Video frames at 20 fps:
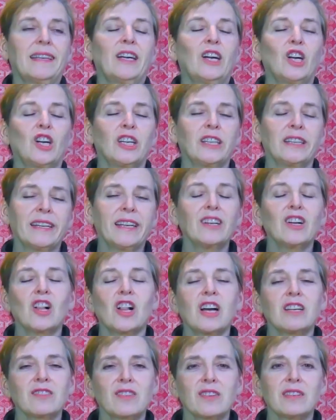her linen
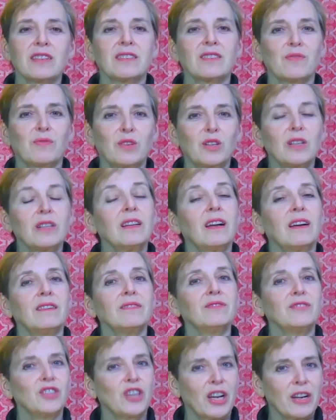closet is full
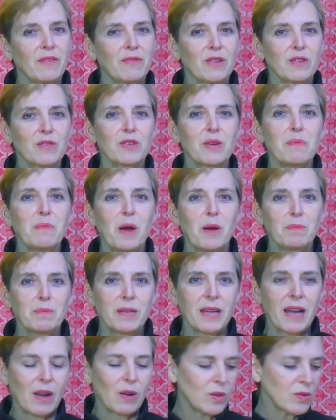of Jennifer's Hamam
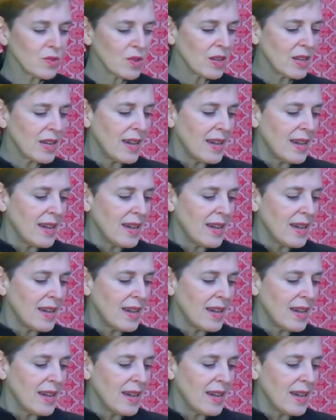towels.